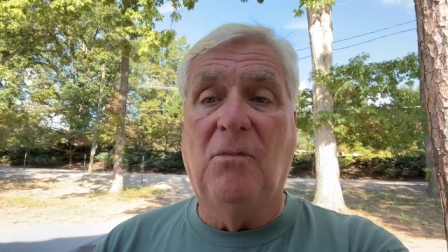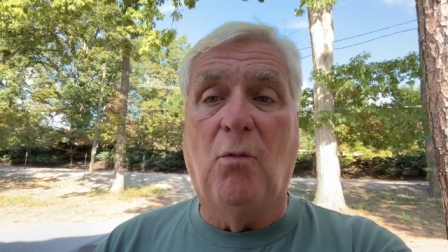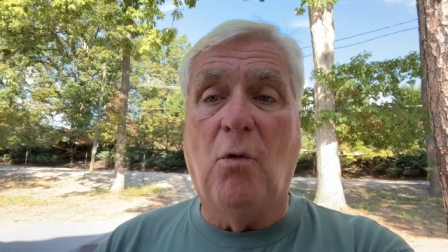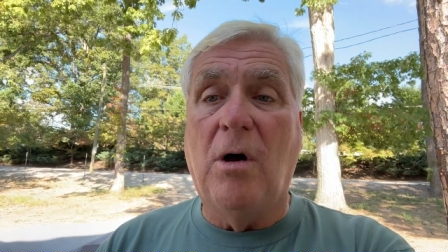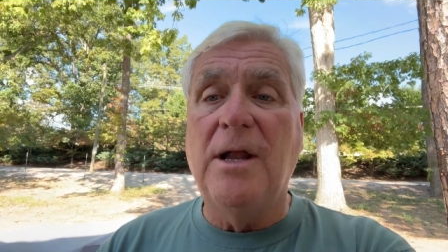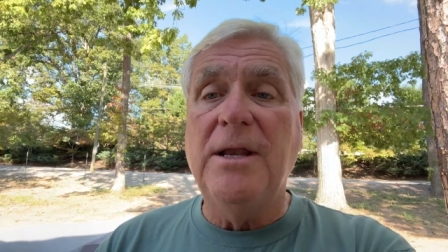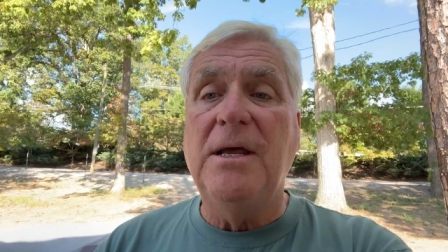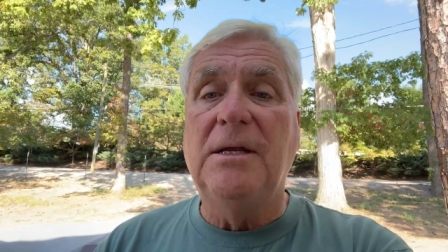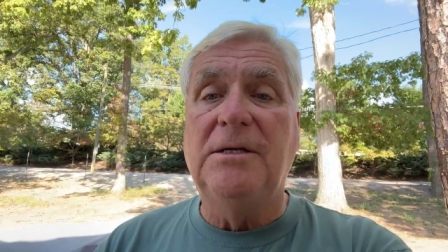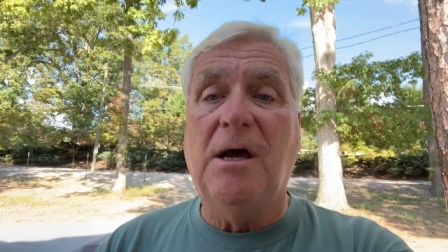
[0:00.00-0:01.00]

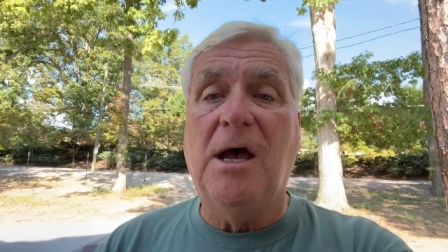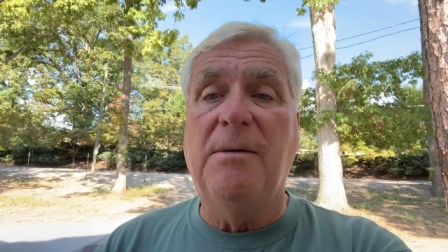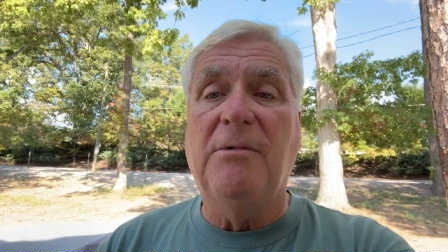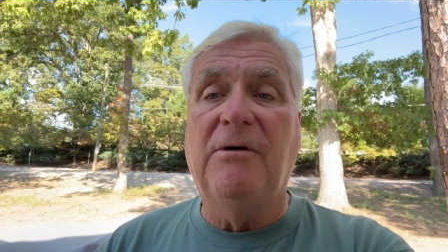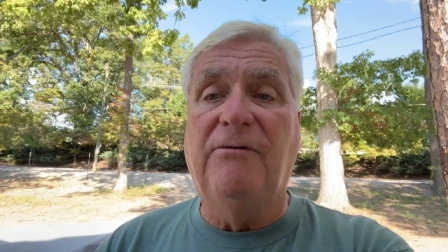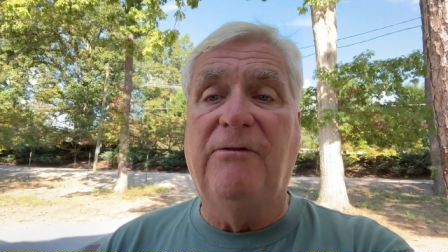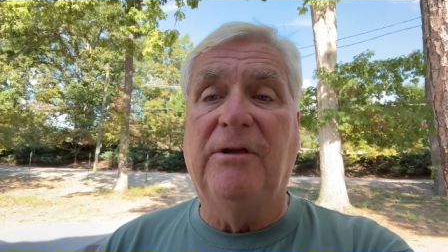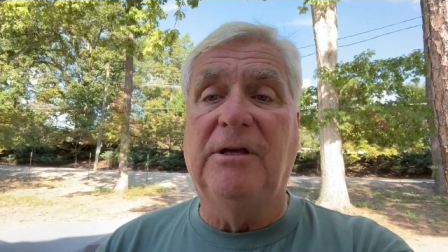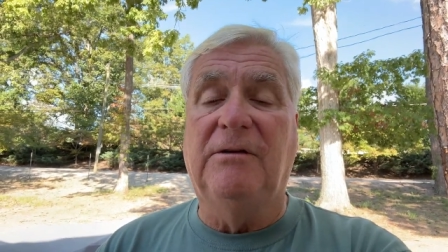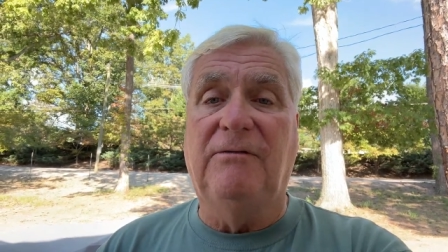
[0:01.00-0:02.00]
One-time affiliate